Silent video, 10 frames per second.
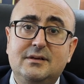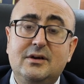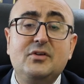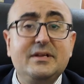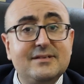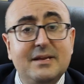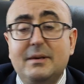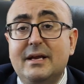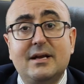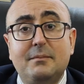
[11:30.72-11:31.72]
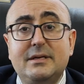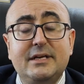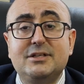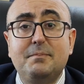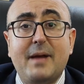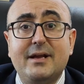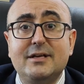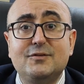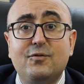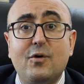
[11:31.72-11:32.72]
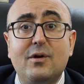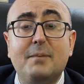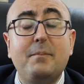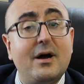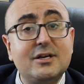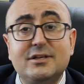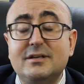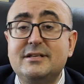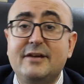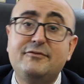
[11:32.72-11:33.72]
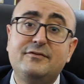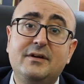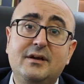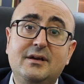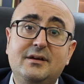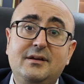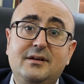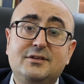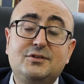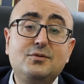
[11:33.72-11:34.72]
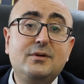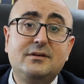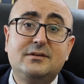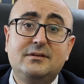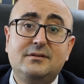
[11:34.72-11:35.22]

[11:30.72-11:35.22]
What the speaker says: A reasonable accommodation package for a partial deaf student,